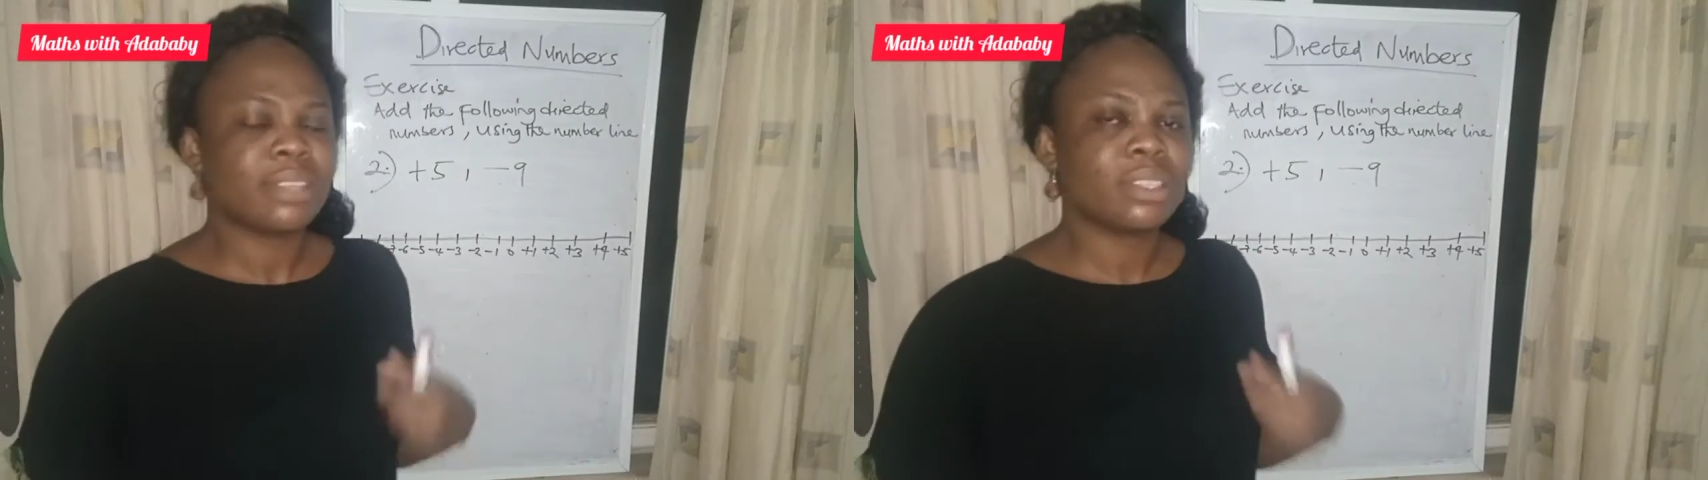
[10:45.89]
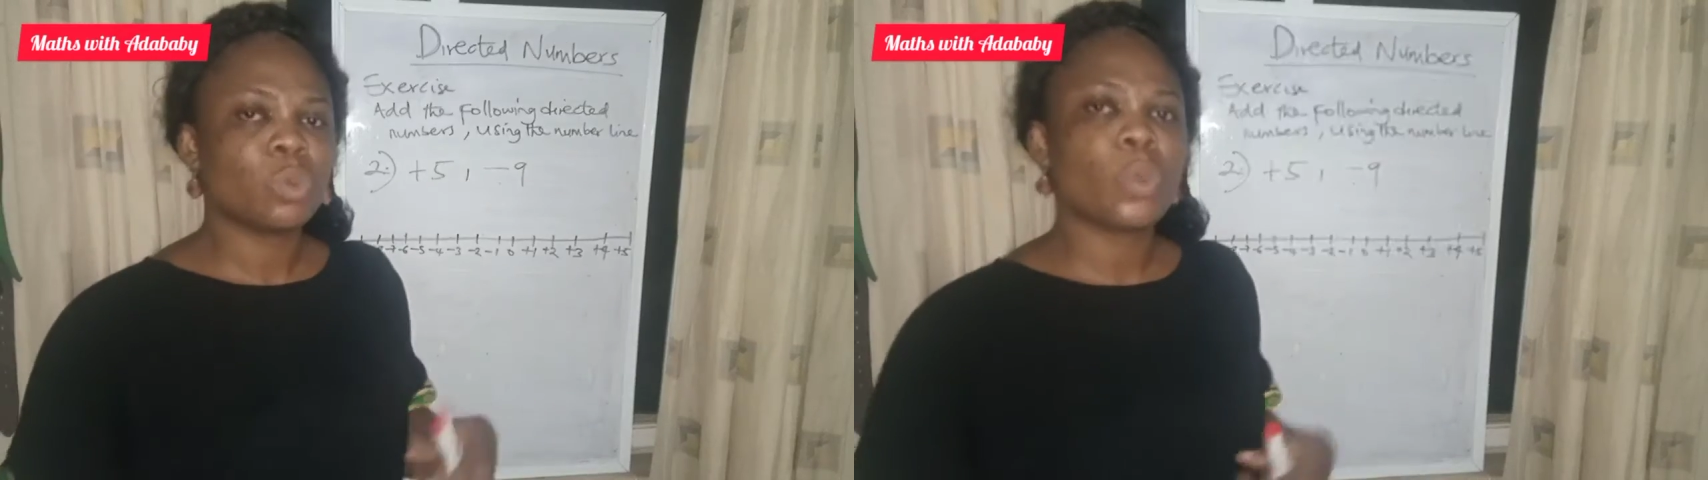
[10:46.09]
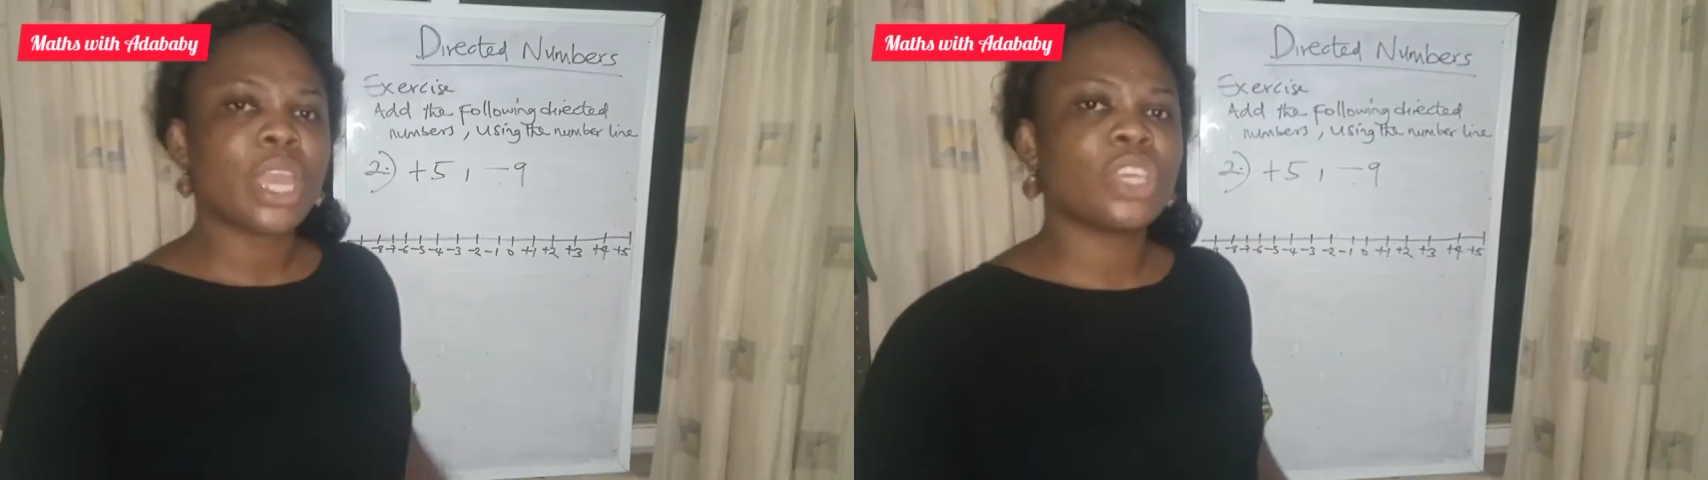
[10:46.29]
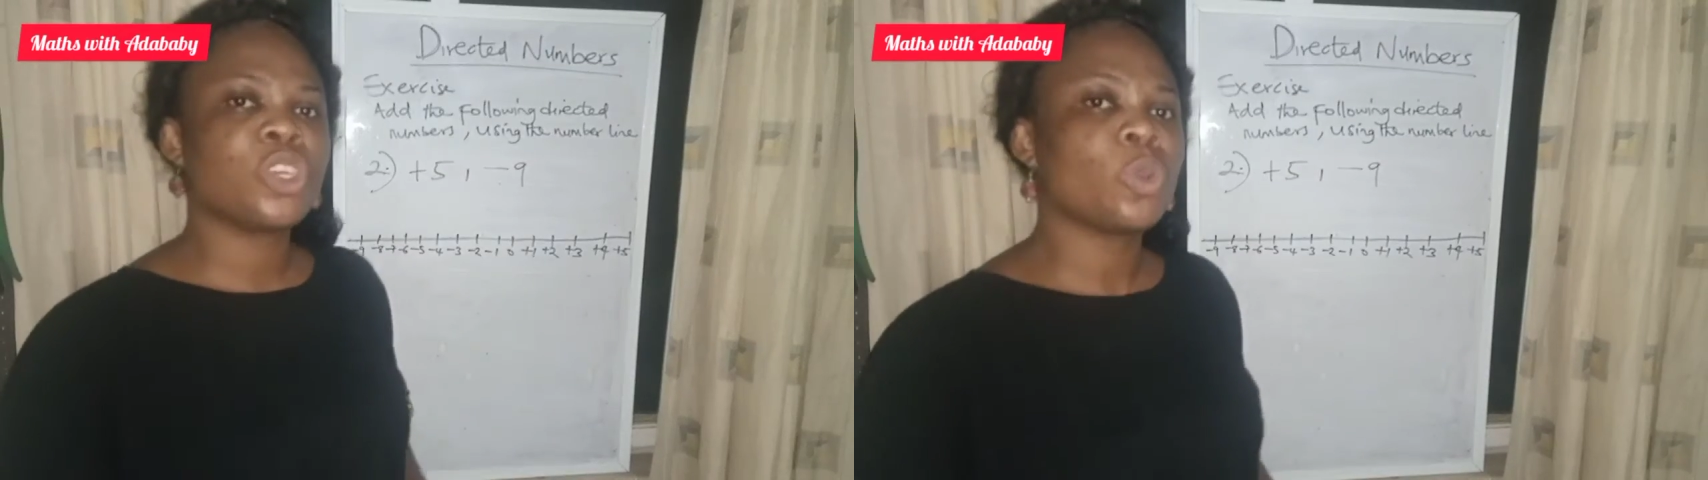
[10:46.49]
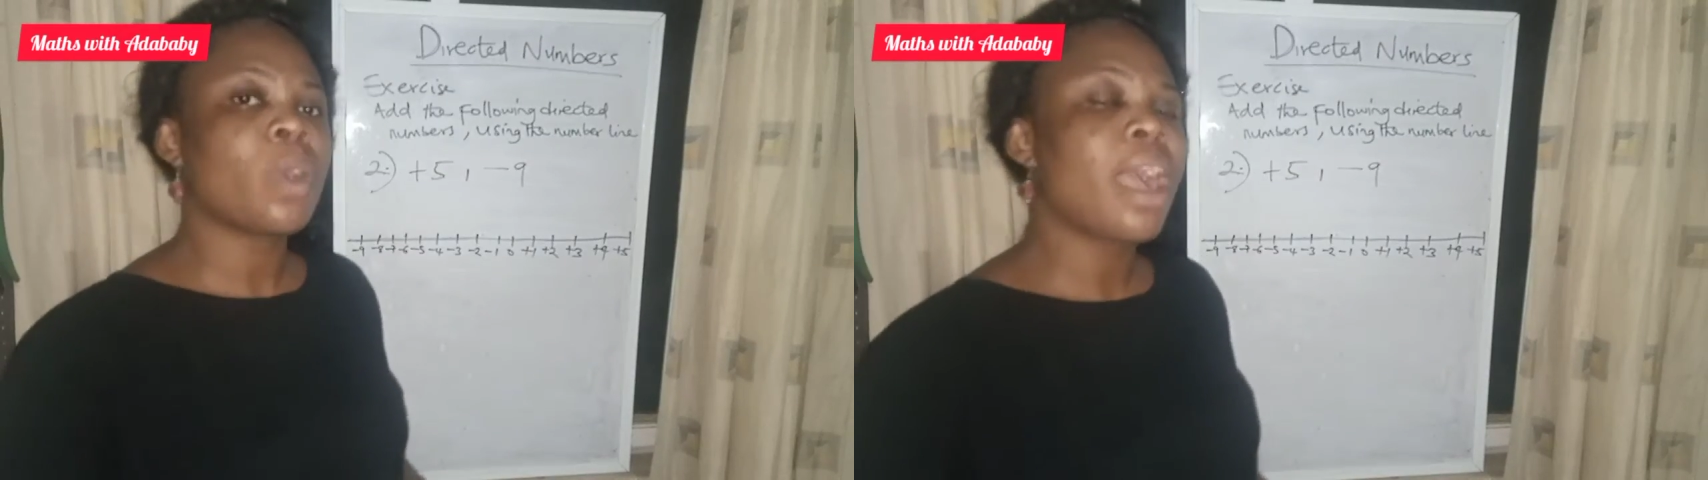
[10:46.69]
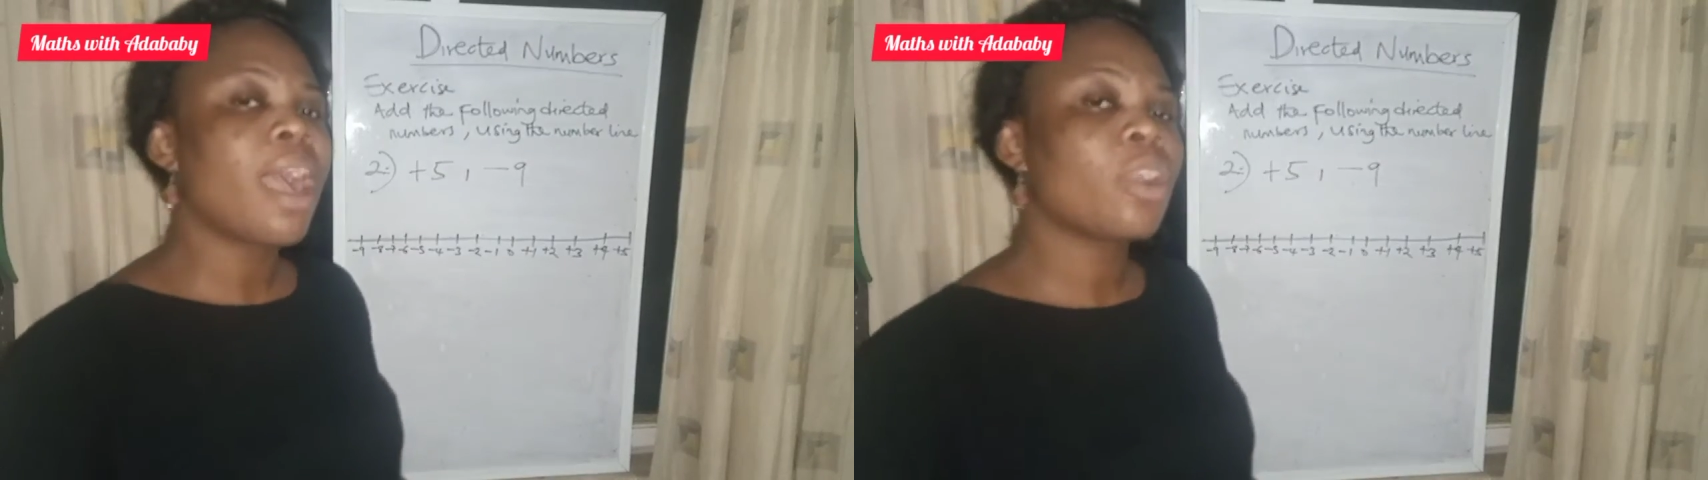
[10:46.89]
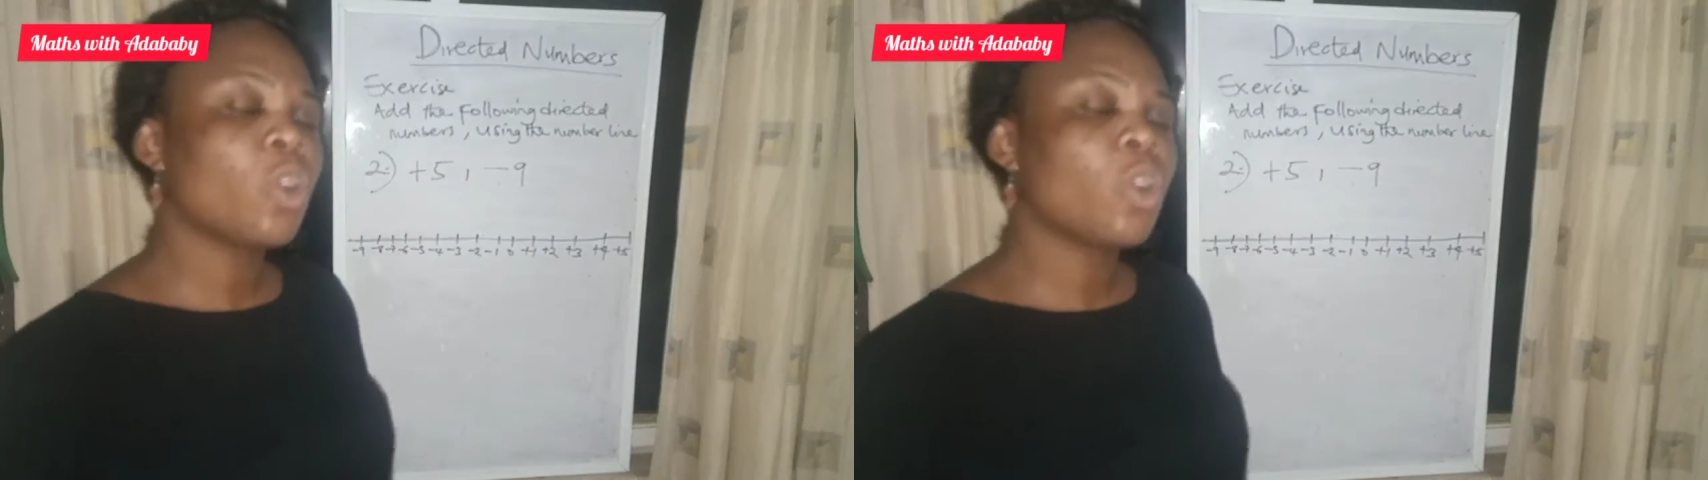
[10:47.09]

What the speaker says: that when you are